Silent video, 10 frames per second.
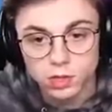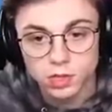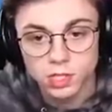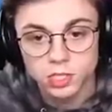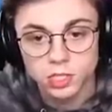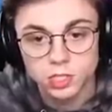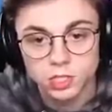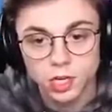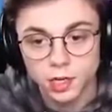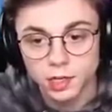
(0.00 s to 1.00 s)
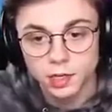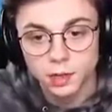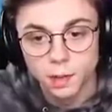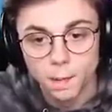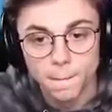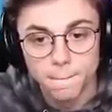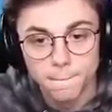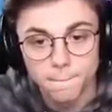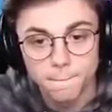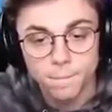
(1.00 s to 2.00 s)
This is sick.
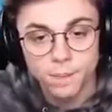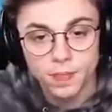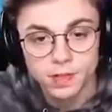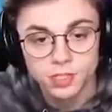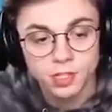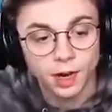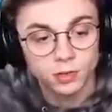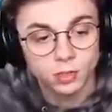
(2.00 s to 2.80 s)
Sounds